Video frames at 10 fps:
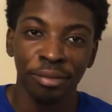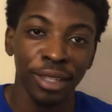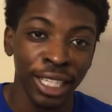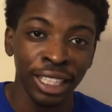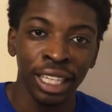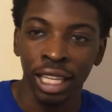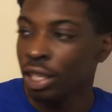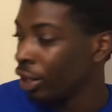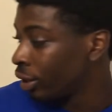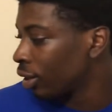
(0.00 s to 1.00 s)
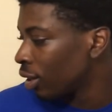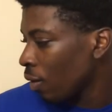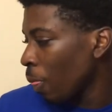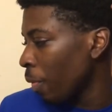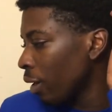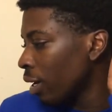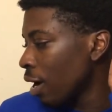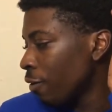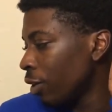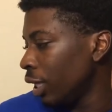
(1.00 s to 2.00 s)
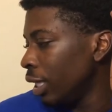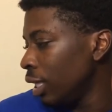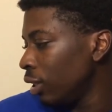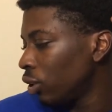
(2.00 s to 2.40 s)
And the Lakers. Now for the East,